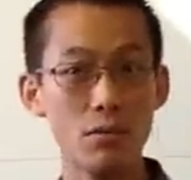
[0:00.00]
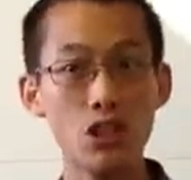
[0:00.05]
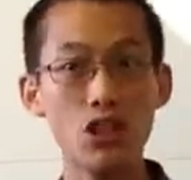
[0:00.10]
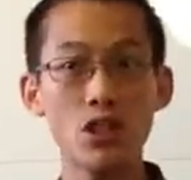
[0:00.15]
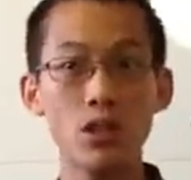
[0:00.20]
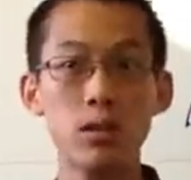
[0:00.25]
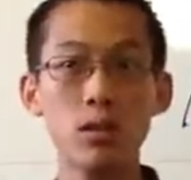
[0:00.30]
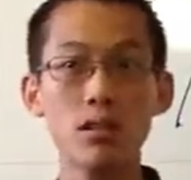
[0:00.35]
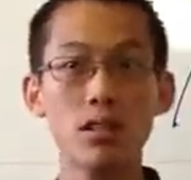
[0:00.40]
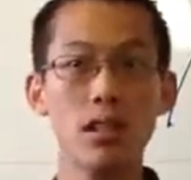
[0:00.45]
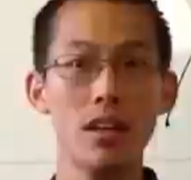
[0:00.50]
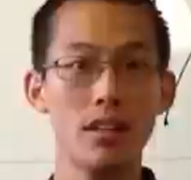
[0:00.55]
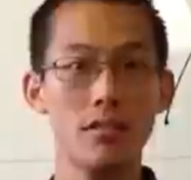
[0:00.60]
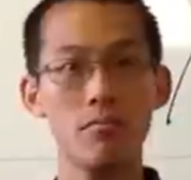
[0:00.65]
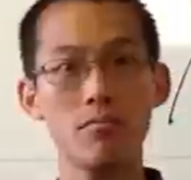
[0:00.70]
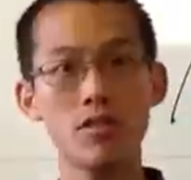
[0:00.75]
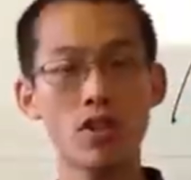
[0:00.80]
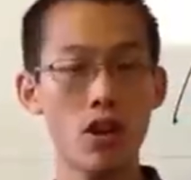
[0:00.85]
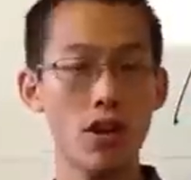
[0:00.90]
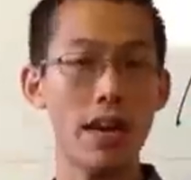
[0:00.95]
we just looked at
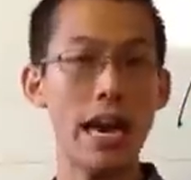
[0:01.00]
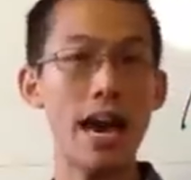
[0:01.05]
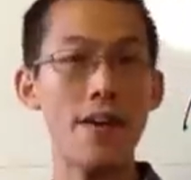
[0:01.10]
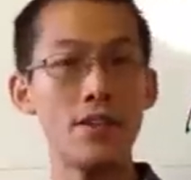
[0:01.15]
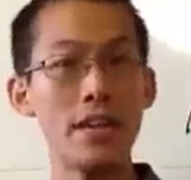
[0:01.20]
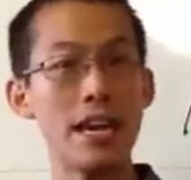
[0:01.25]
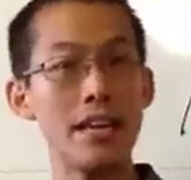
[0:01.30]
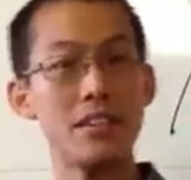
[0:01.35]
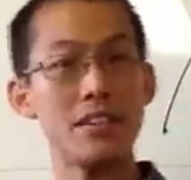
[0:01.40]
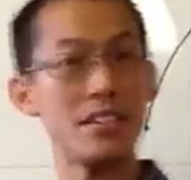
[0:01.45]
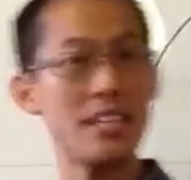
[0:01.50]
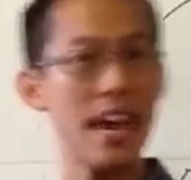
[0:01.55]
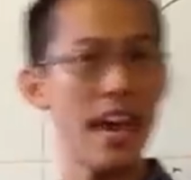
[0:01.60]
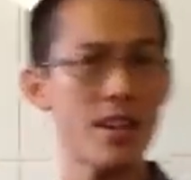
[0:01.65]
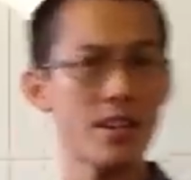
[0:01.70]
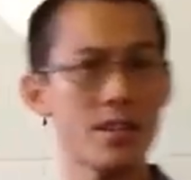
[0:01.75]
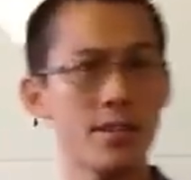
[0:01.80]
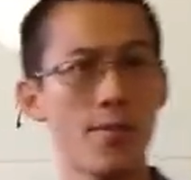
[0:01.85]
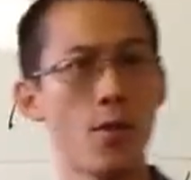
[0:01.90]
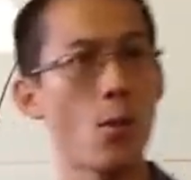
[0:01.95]
concavity as a
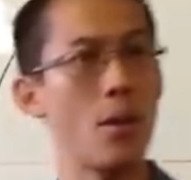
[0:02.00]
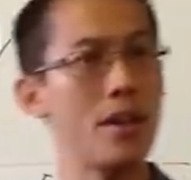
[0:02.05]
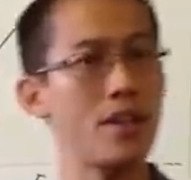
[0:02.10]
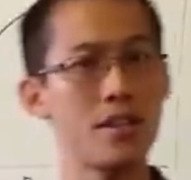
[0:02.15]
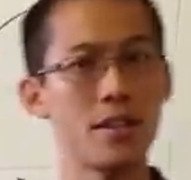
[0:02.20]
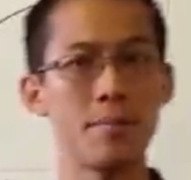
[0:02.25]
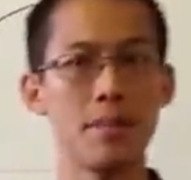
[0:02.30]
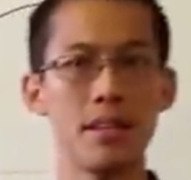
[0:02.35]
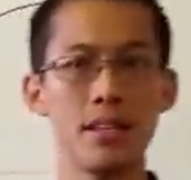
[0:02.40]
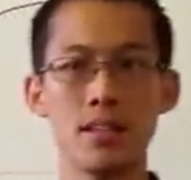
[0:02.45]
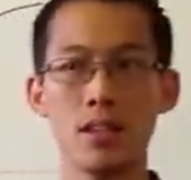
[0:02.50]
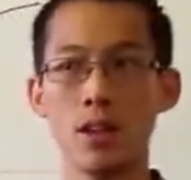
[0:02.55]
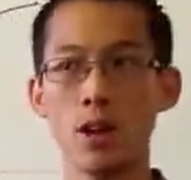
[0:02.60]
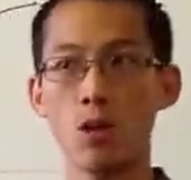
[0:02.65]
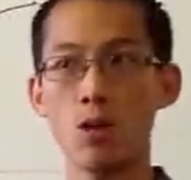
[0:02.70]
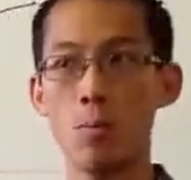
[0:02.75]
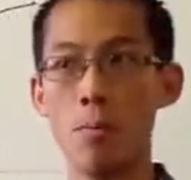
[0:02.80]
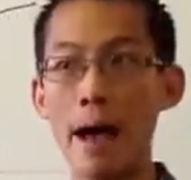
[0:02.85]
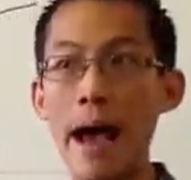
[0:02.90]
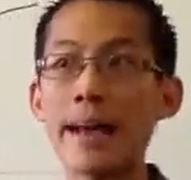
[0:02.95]
test for whether something's a
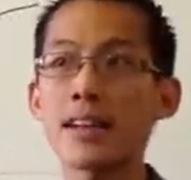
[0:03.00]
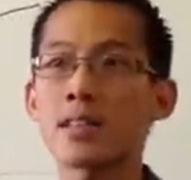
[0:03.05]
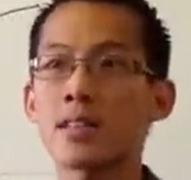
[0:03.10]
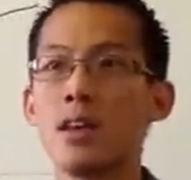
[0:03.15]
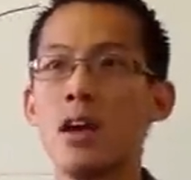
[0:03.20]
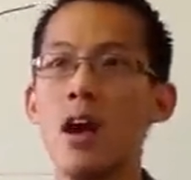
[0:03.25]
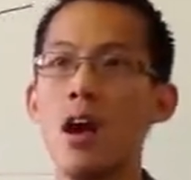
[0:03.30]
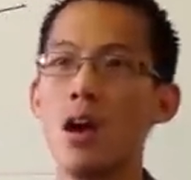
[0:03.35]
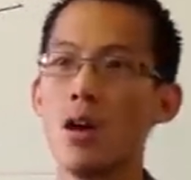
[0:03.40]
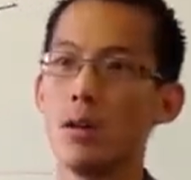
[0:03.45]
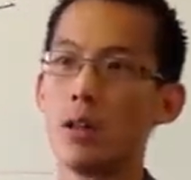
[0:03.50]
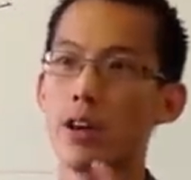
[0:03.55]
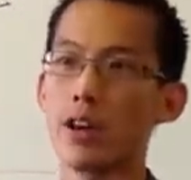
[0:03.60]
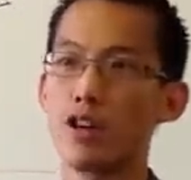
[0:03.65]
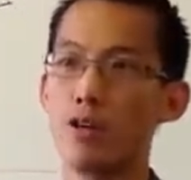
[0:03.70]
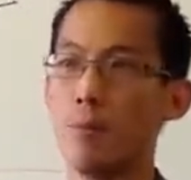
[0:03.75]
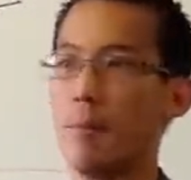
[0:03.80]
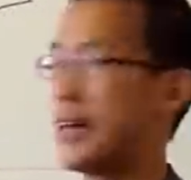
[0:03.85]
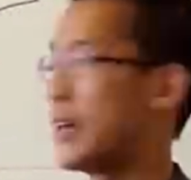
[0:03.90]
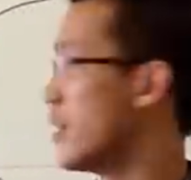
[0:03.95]
local max or a
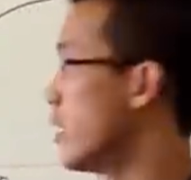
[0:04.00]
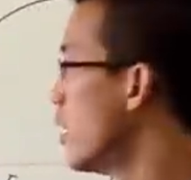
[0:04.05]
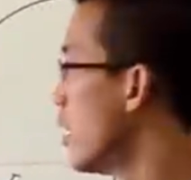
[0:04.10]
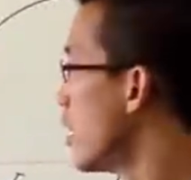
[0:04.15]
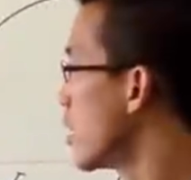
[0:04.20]
local min.